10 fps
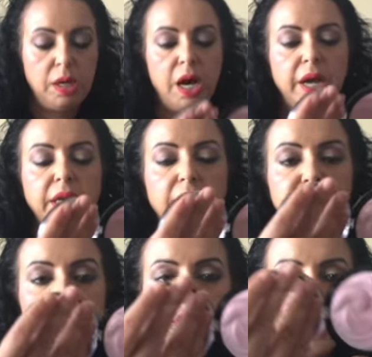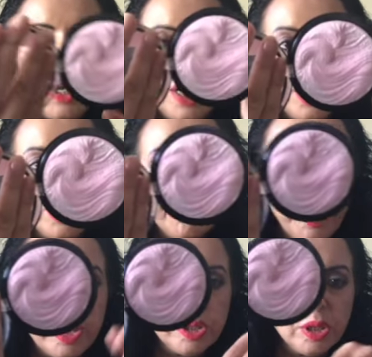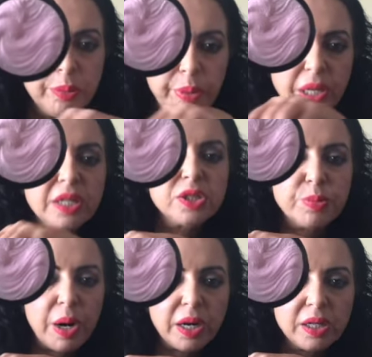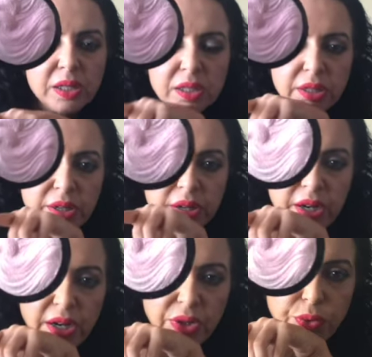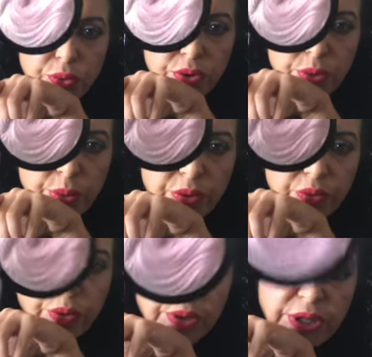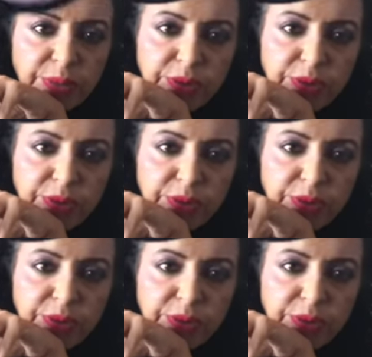highlighter in pink sparkle. I used this one 4 times,